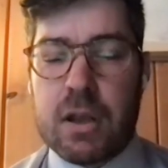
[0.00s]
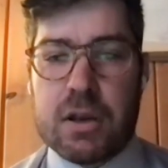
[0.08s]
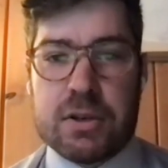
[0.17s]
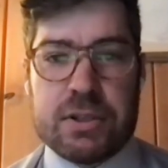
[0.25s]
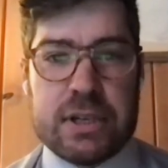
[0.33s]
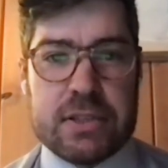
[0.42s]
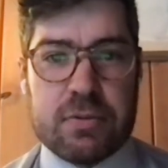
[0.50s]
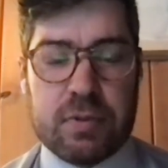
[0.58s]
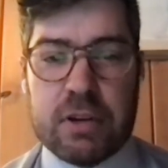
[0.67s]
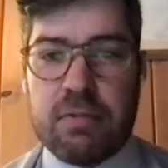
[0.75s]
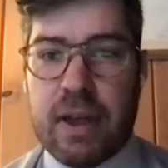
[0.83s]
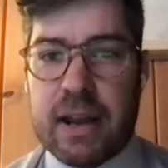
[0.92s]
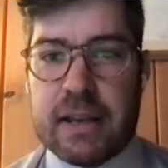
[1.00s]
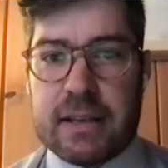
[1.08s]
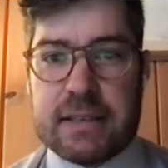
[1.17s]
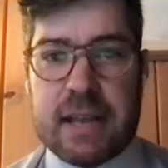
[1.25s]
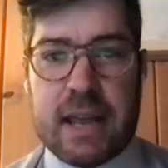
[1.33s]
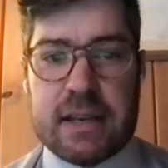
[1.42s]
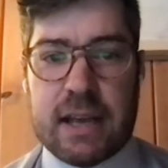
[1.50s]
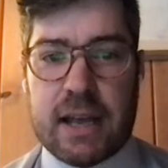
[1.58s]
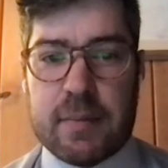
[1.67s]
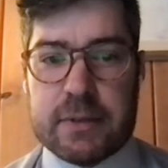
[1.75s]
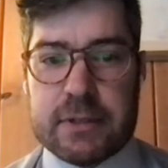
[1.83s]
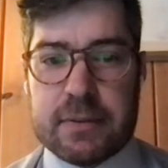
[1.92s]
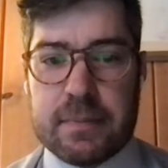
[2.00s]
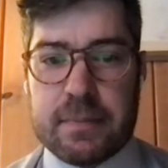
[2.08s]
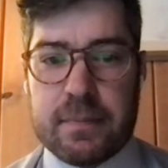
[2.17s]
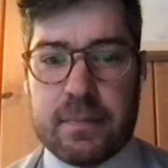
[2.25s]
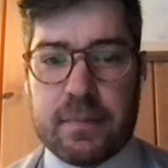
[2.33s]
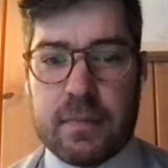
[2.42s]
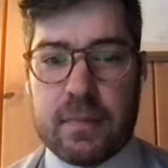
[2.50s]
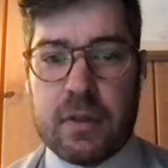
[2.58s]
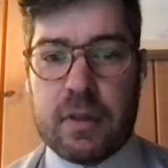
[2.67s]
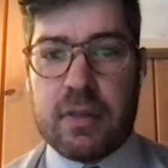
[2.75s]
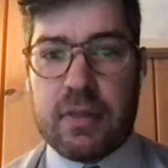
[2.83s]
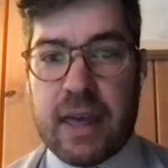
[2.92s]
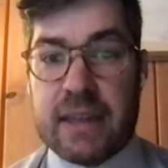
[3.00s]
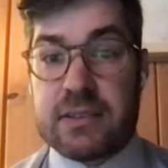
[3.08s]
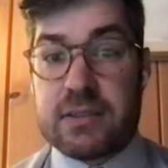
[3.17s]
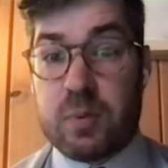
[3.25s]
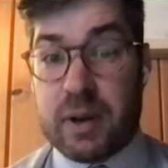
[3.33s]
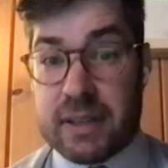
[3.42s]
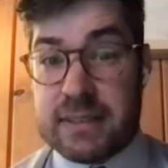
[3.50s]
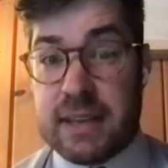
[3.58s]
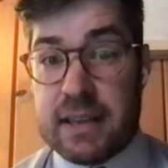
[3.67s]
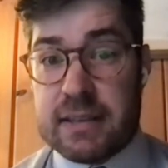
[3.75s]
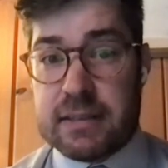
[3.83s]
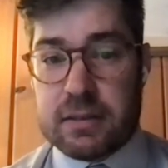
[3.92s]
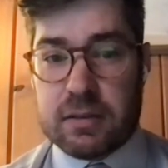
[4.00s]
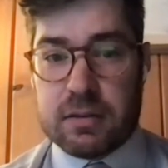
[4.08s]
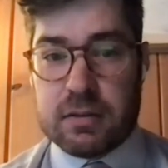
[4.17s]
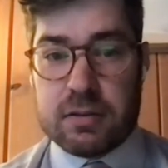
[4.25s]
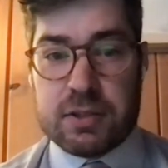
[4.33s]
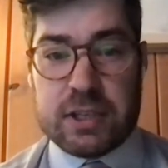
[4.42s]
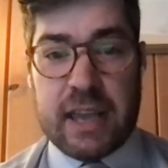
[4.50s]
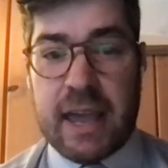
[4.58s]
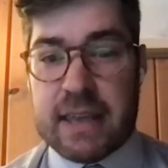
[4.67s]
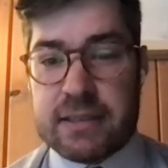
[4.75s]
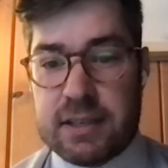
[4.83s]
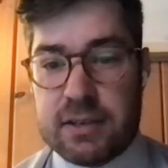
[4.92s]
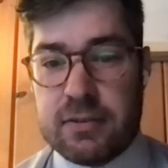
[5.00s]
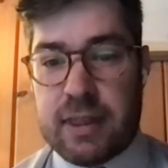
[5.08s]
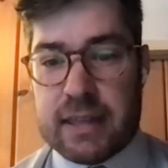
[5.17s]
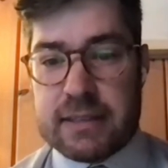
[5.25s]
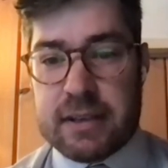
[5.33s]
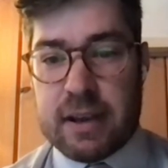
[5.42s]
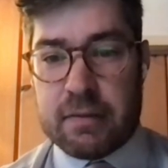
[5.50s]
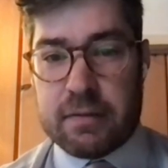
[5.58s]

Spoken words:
She's reread it 10 times. That's what it says. She has to do that stuff.